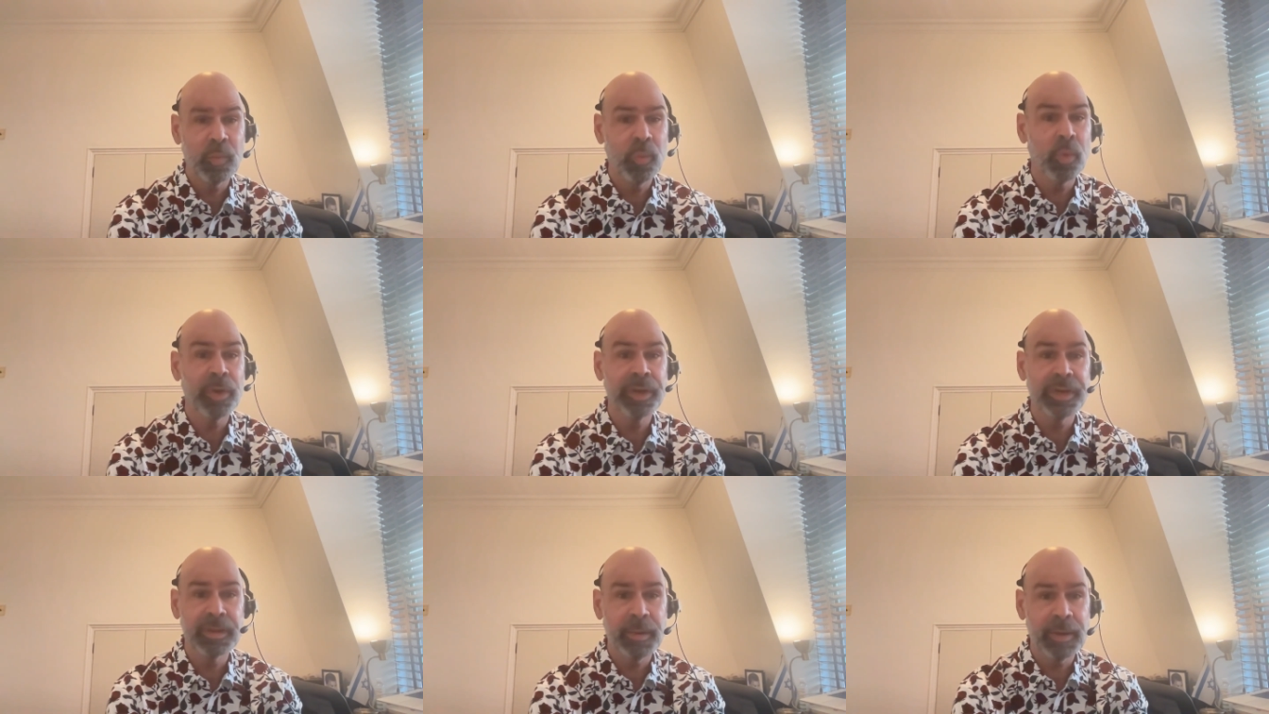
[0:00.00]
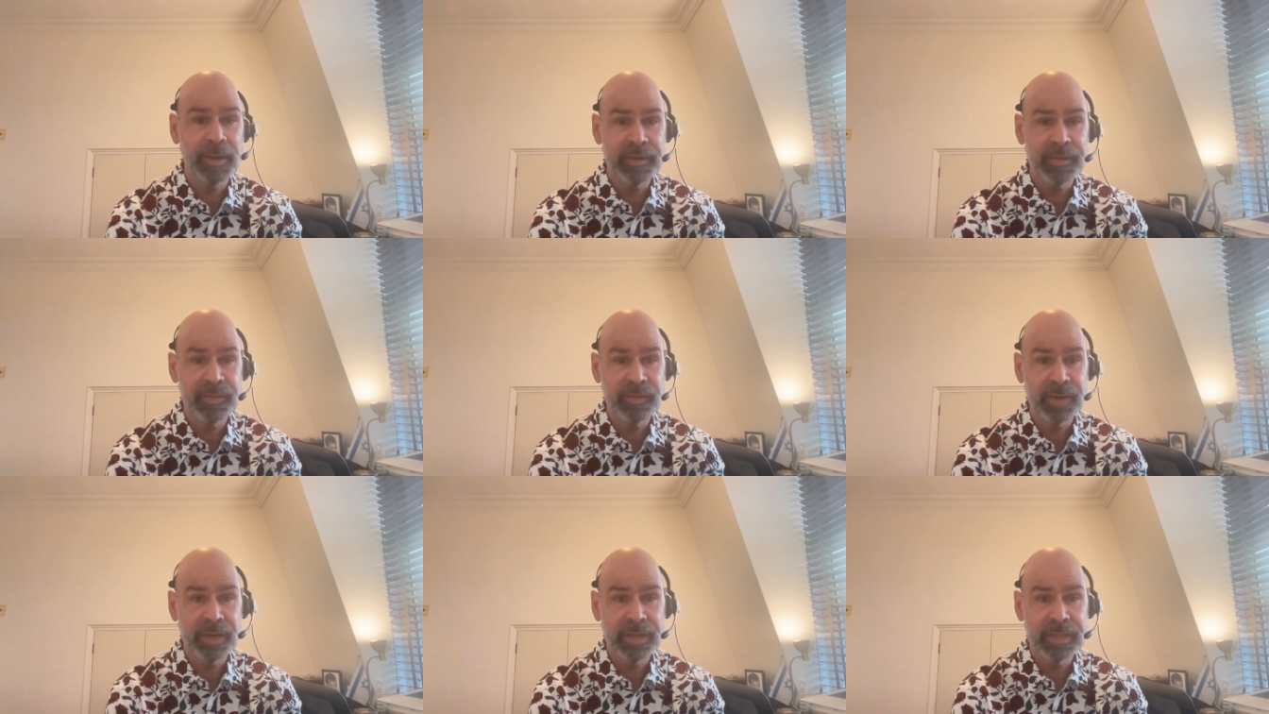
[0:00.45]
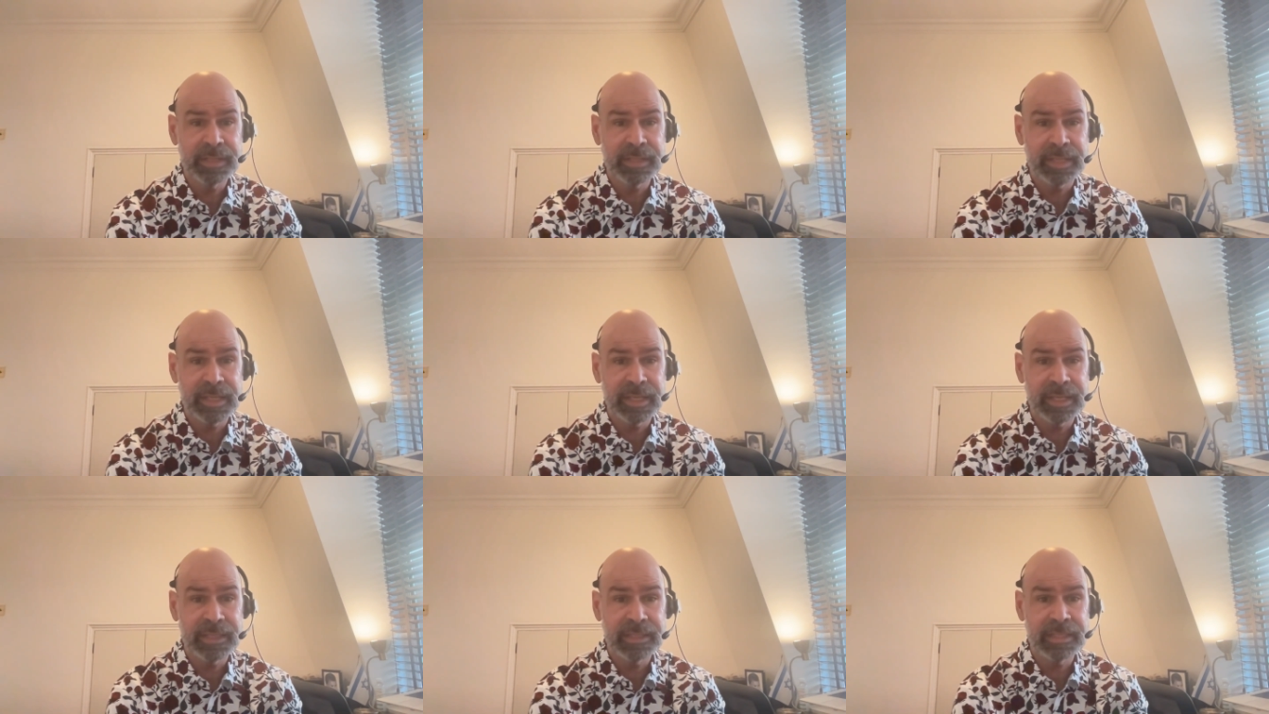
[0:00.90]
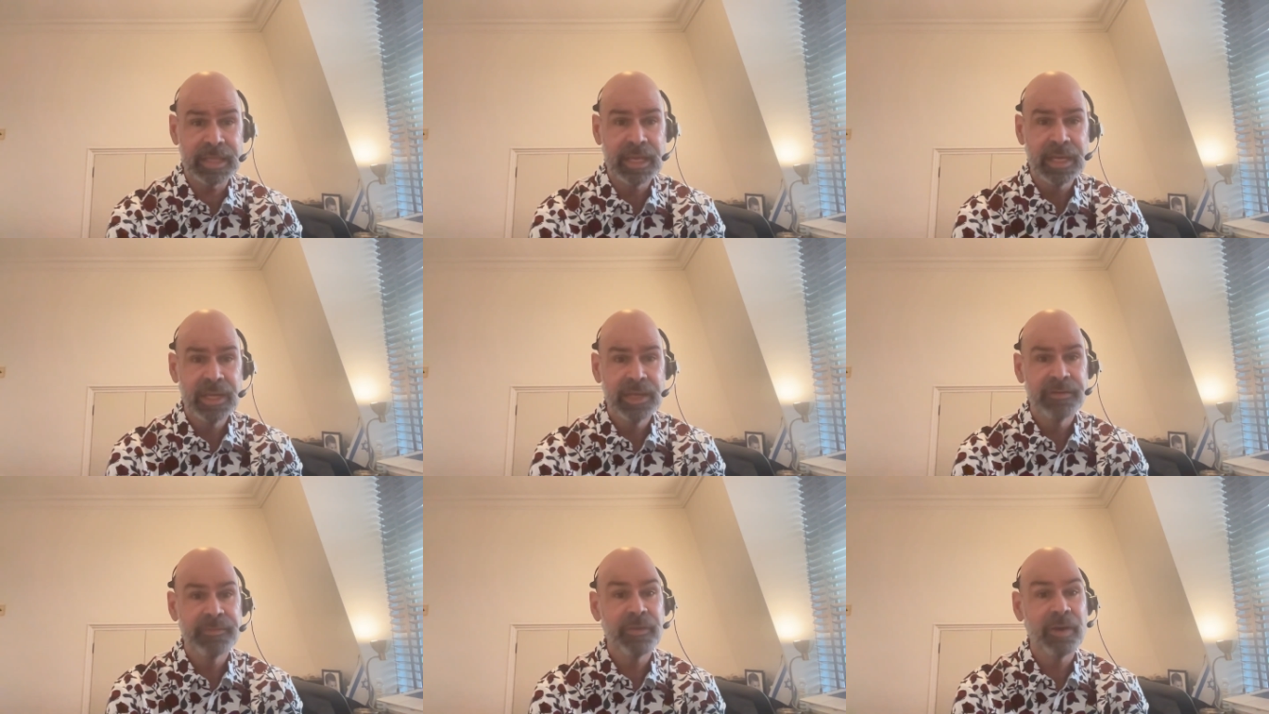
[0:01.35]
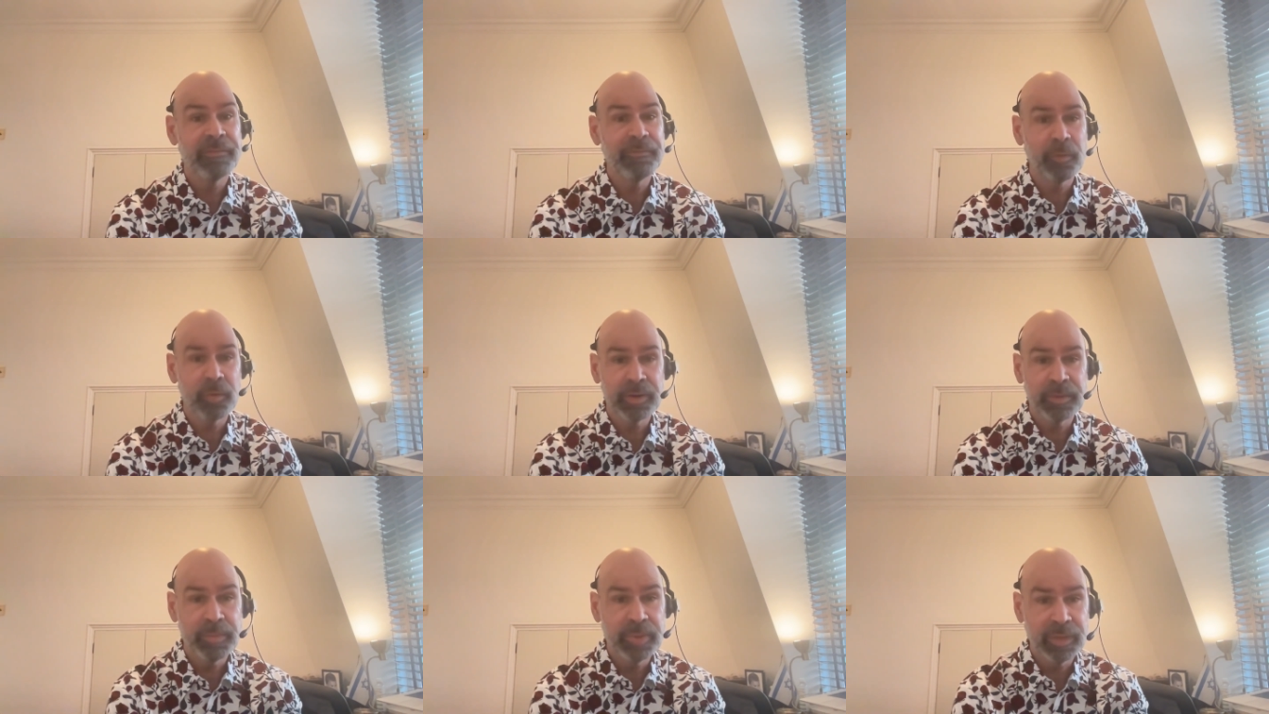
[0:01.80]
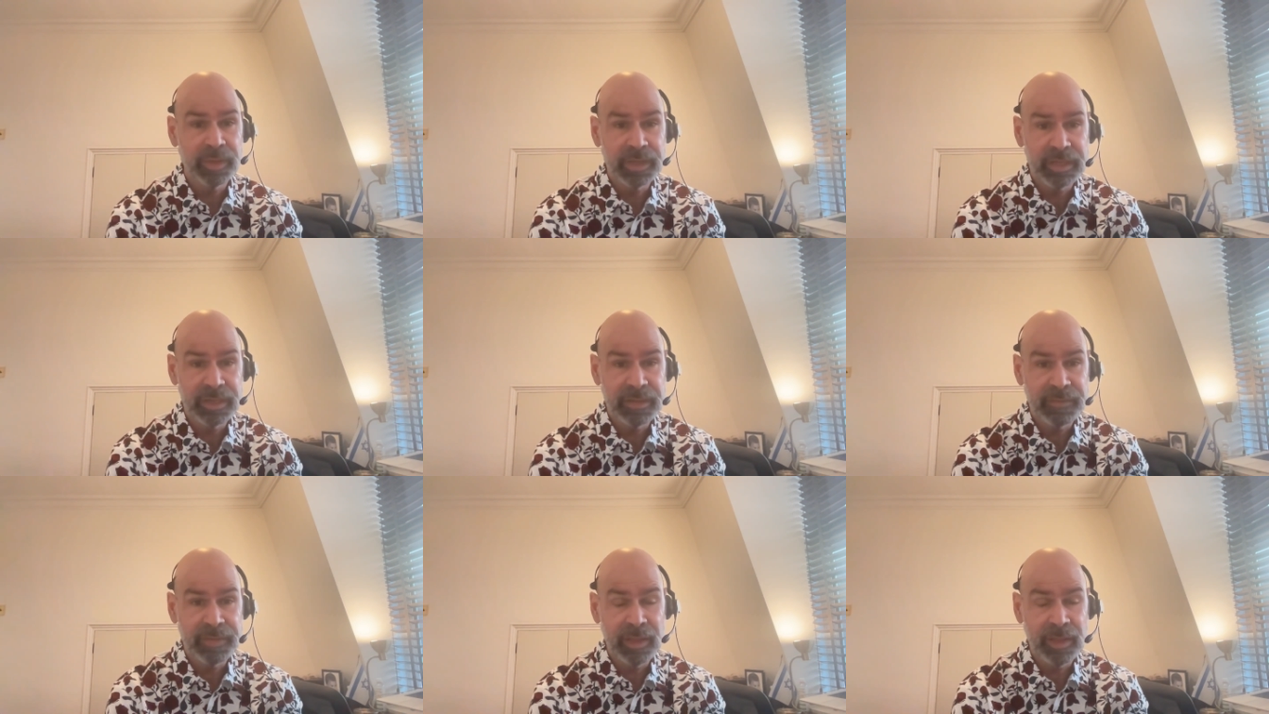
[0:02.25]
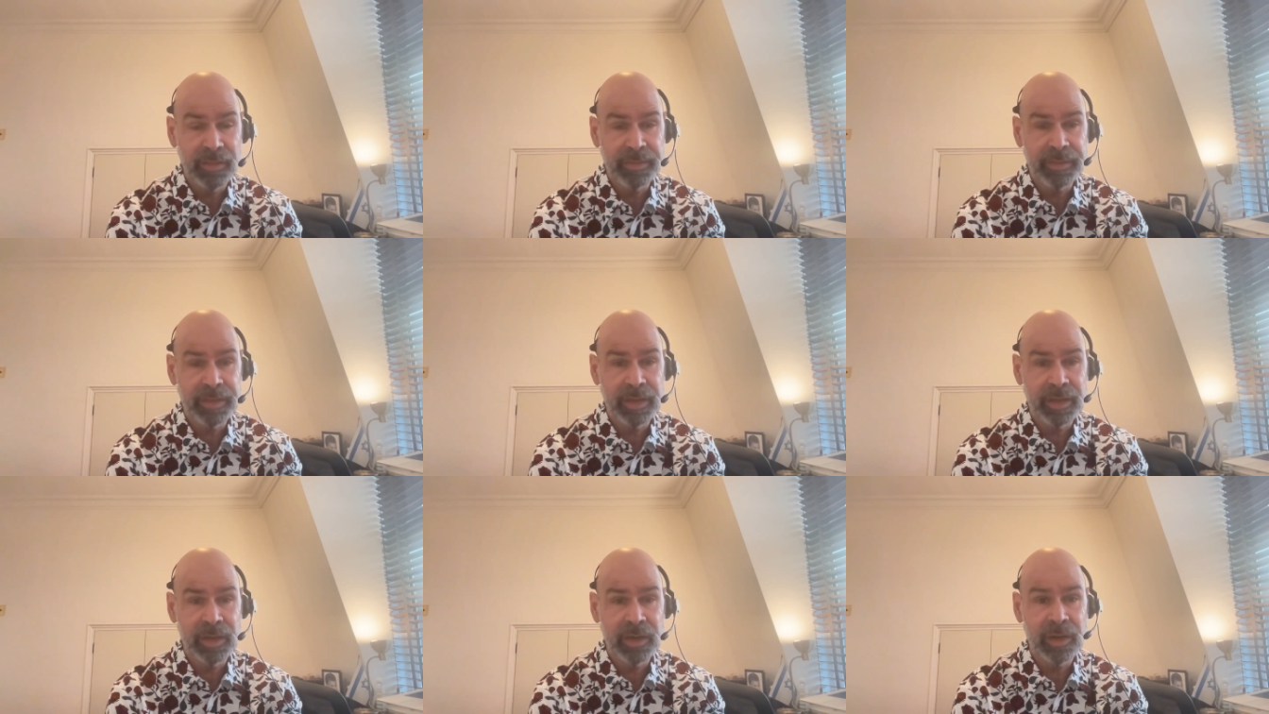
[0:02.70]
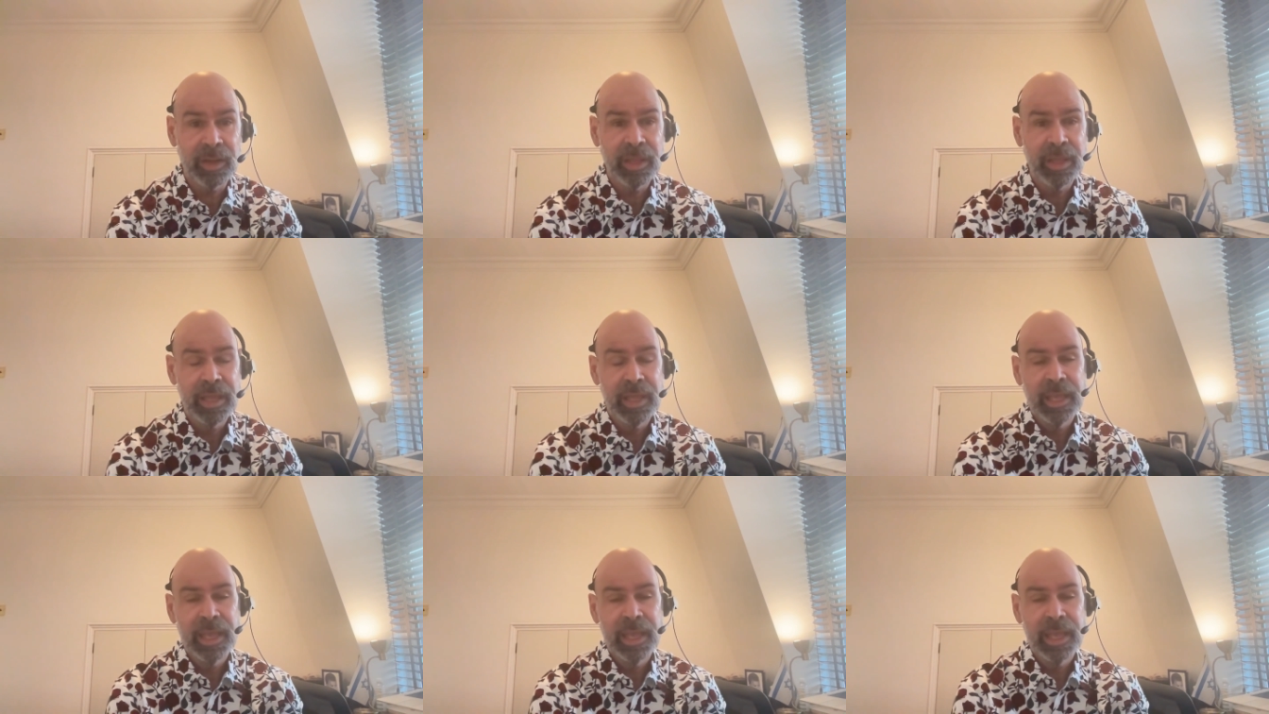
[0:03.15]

worried about in the United States, affordability of healthcare.